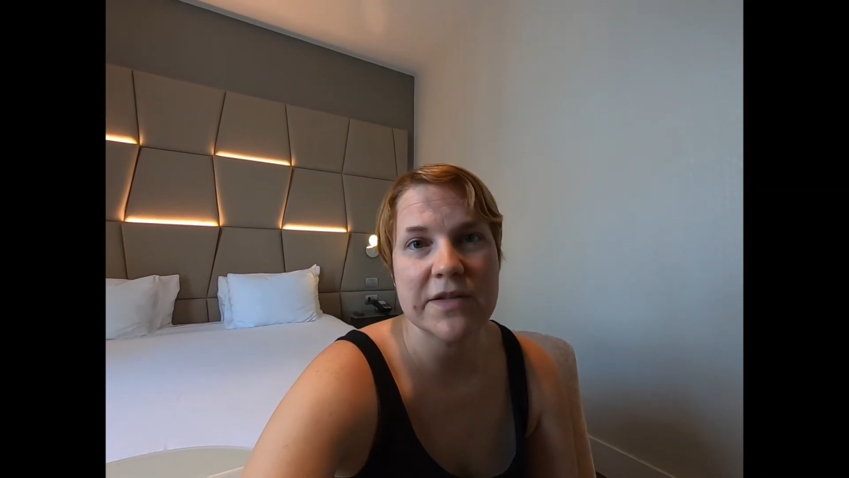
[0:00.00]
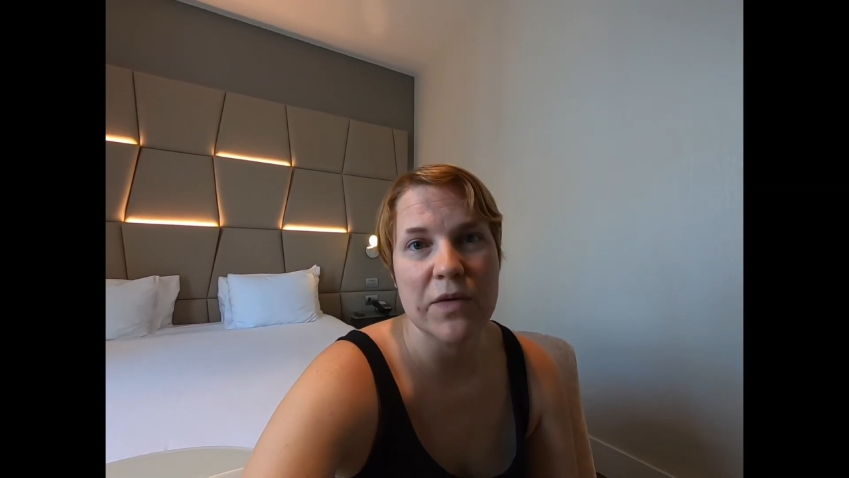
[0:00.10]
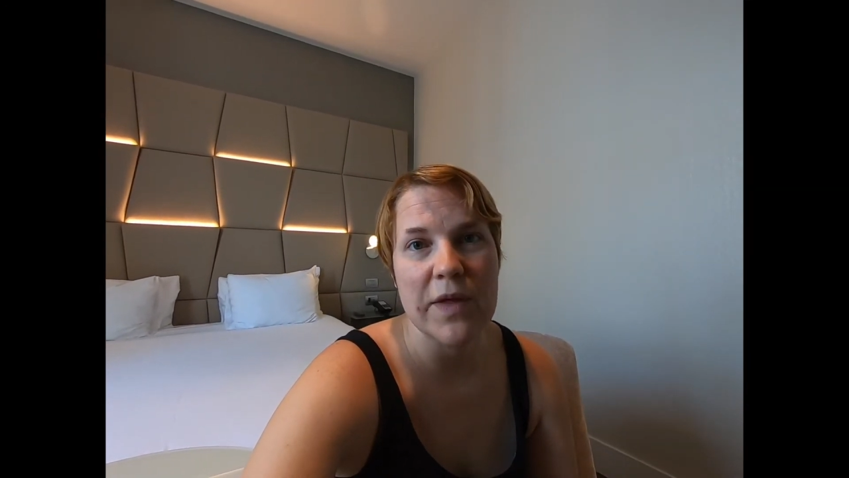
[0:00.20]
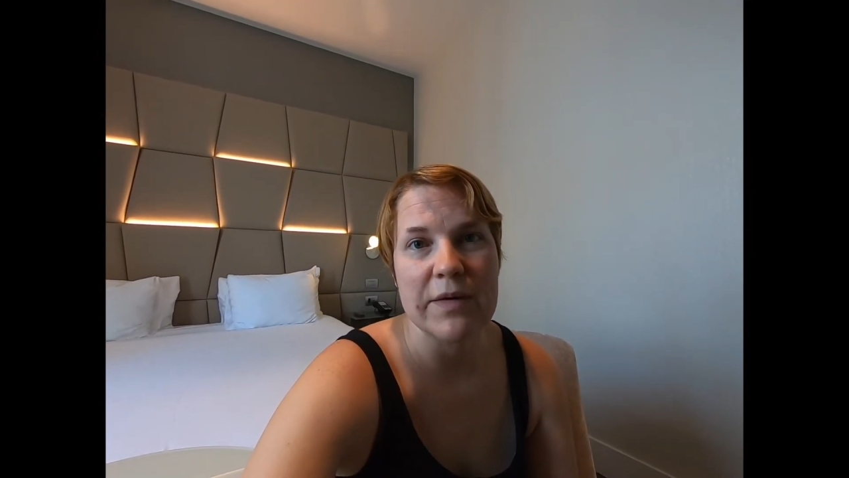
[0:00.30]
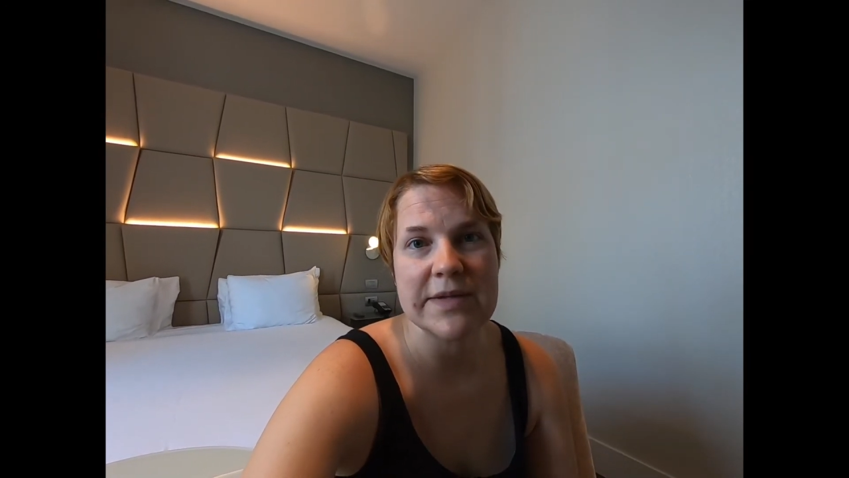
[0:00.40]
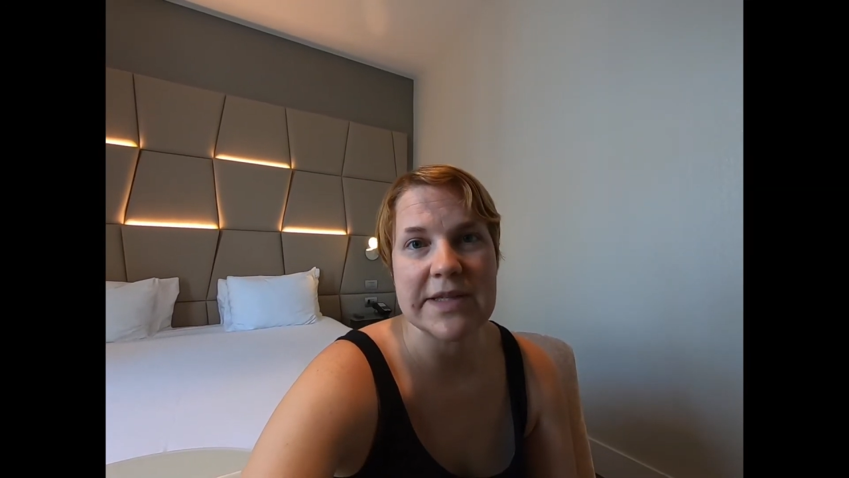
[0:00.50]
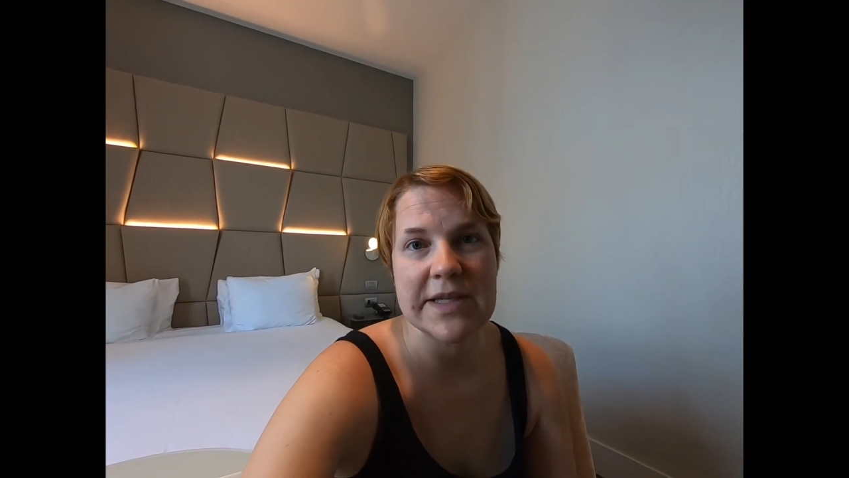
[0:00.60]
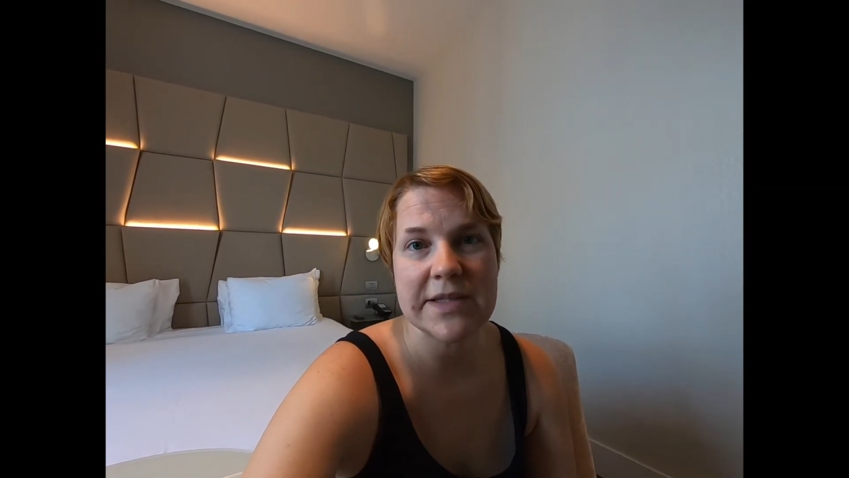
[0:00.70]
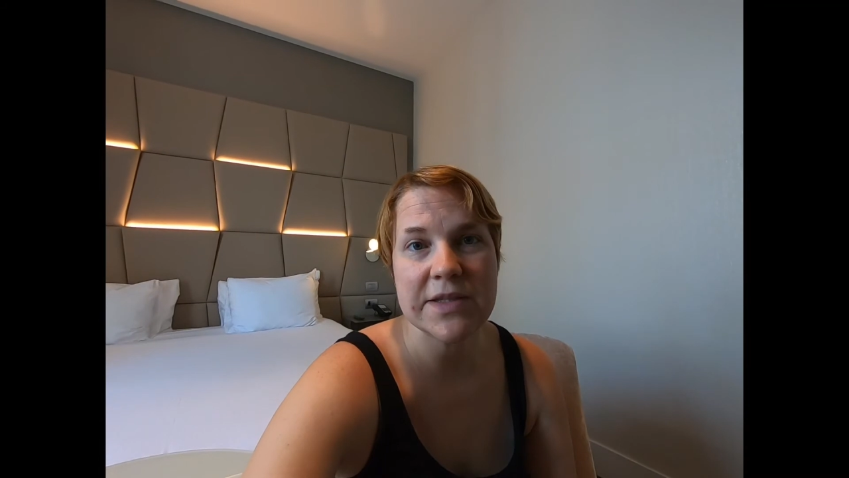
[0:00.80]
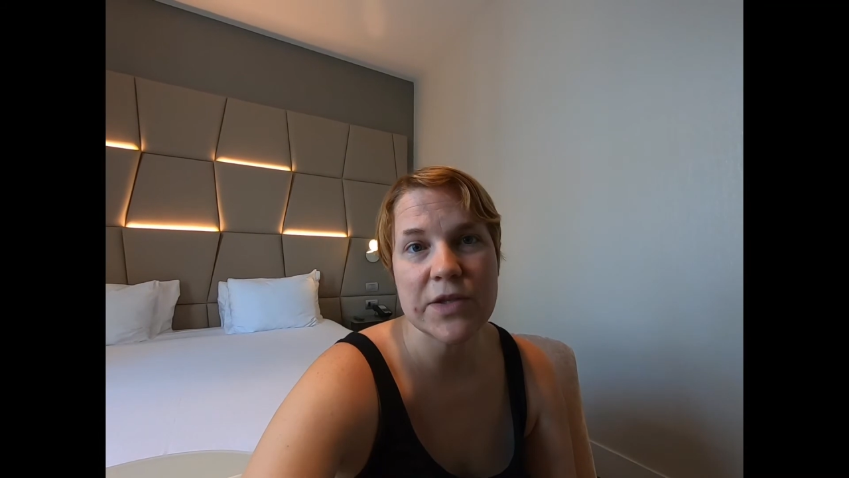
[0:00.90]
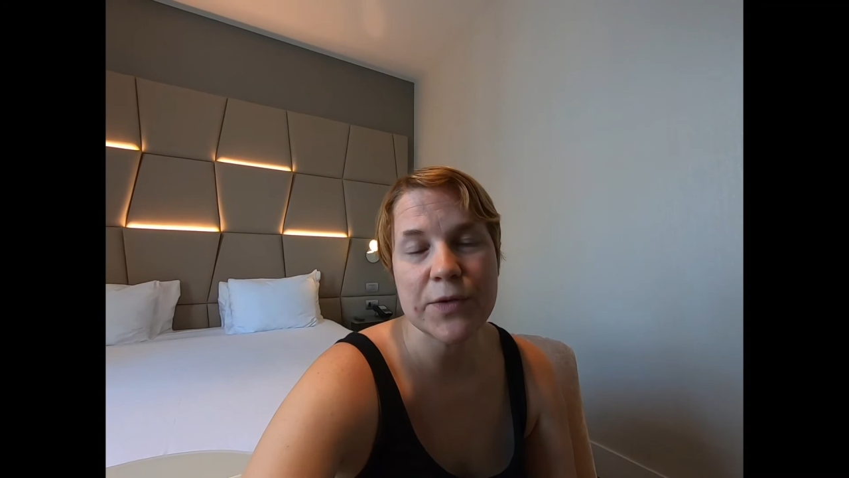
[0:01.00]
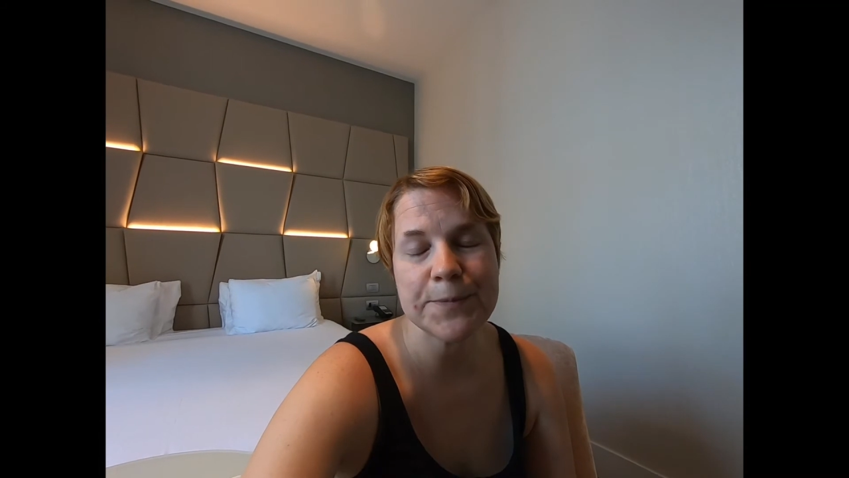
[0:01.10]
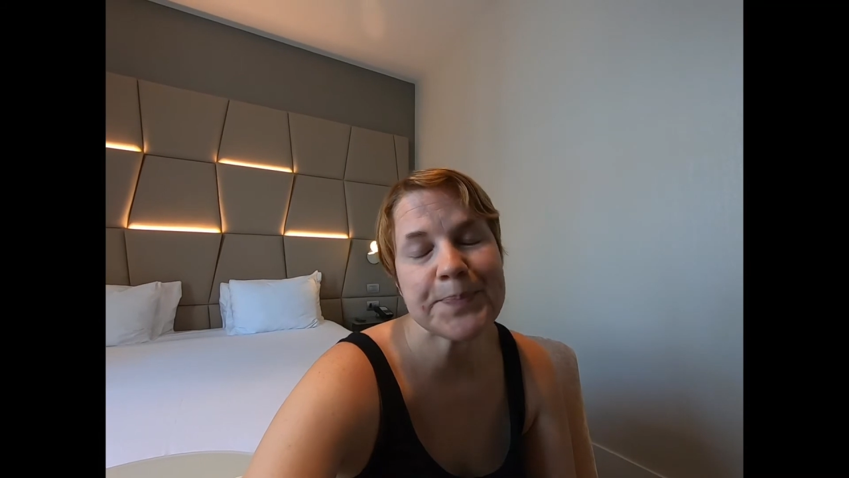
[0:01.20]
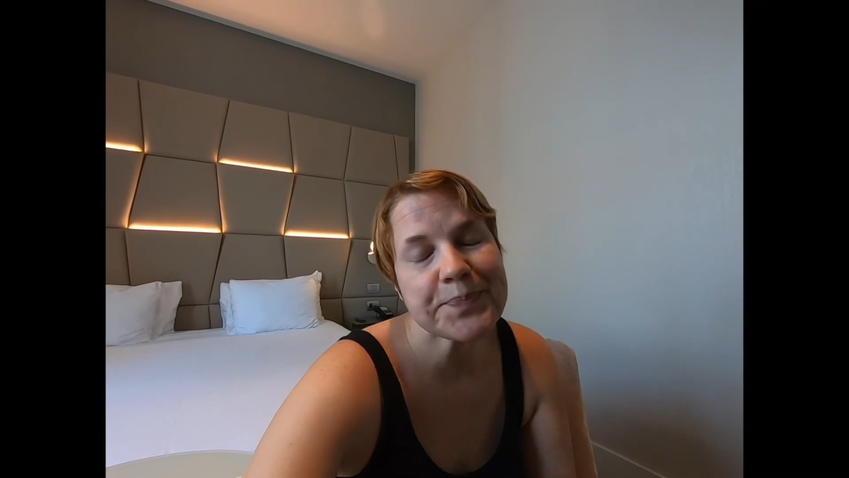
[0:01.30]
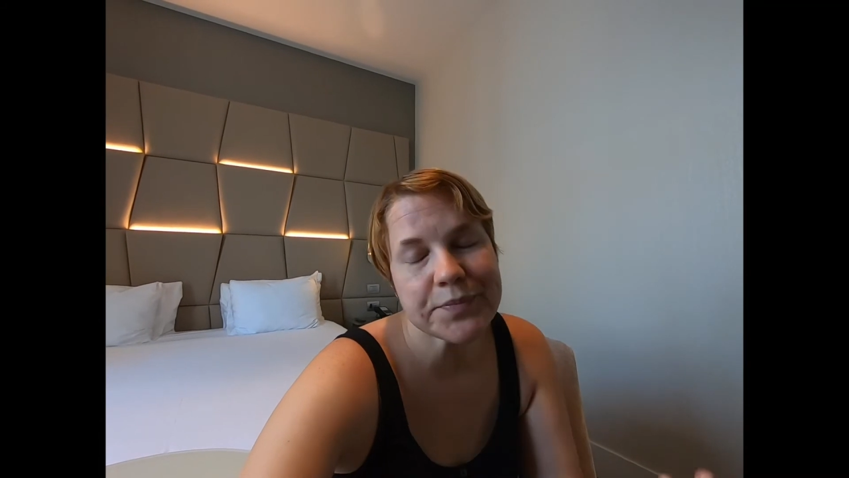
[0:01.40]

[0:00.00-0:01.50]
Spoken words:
So that was nice too.